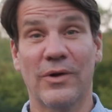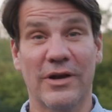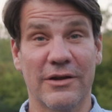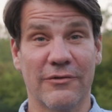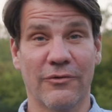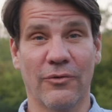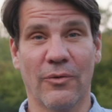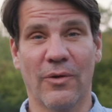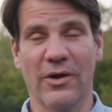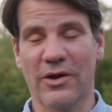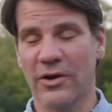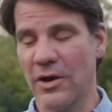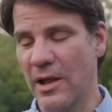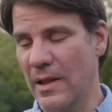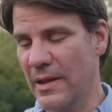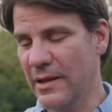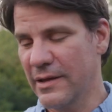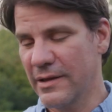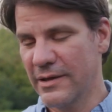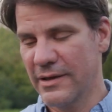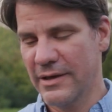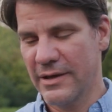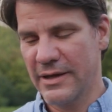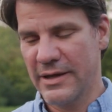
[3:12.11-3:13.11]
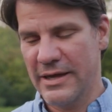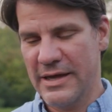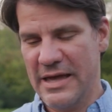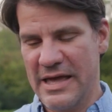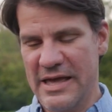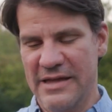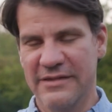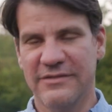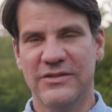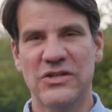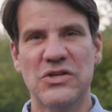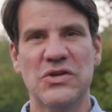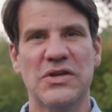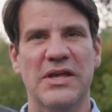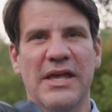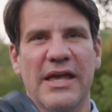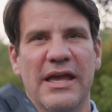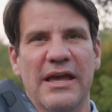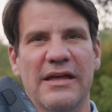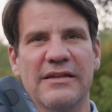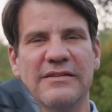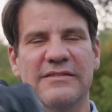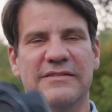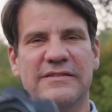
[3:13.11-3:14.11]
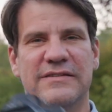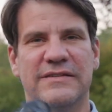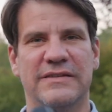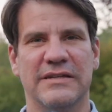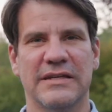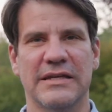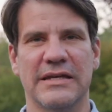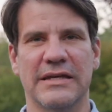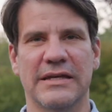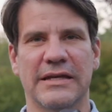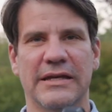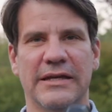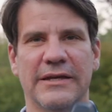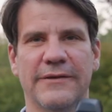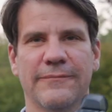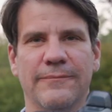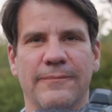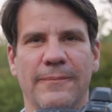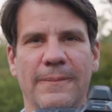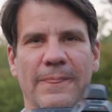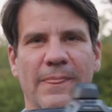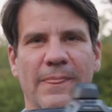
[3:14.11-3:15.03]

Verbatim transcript: whatever you want to call it, is you can't see